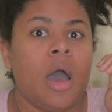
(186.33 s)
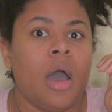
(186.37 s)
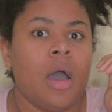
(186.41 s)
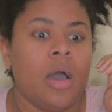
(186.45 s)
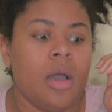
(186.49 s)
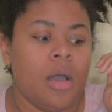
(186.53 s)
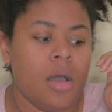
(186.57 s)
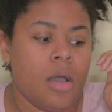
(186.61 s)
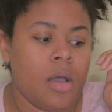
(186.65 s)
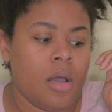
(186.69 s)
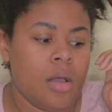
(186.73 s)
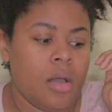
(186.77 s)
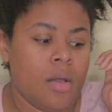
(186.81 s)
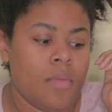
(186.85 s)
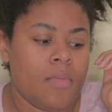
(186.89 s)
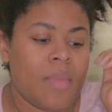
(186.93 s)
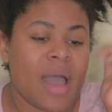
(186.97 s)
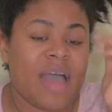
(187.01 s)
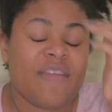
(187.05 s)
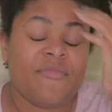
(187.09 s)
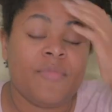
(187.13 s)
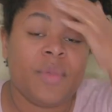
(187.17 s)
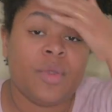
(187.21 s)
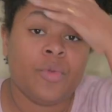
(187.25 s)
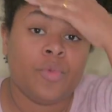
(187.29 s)

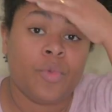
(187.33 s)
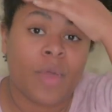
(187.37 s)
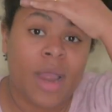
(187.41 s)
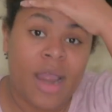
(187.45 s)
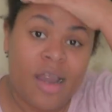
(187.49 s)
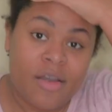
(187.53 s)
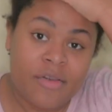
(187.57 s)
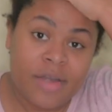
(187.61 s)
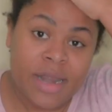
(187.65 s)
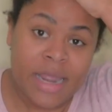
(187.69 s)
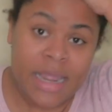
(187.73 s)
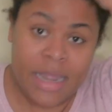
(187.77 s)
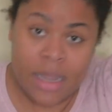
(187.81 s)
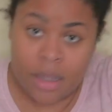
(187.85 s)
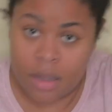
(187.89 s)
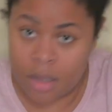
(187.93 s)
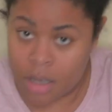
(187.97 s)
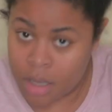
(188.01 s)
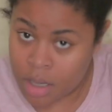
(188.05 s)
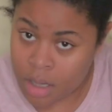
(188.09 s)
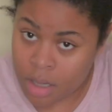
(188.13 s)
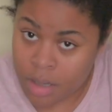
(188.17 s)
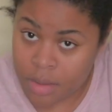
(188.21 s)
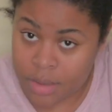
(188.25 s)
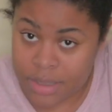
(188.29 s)
I've been wearing
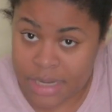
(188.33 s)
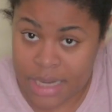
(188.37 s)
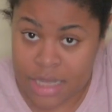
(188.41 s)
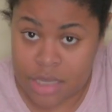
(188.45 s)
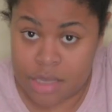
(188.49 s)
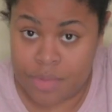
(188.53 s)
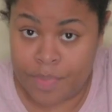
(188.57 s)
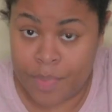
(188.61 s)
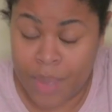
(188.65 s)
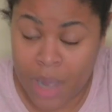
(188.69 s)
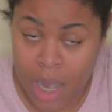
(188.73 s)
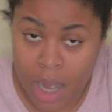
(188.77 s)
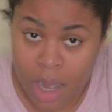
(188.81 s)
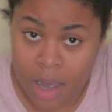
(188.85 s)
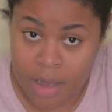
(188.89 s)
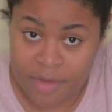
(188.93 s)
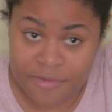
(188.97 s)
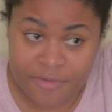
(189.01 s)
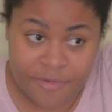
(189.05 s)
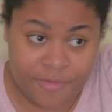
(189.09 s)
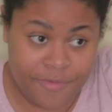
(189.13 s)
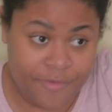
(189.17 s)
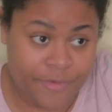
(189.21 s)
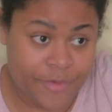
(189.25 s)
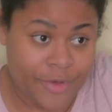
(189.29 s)
this
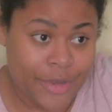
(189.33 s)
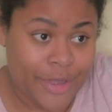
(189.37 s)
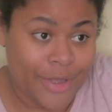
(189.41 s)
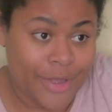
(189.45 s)
puff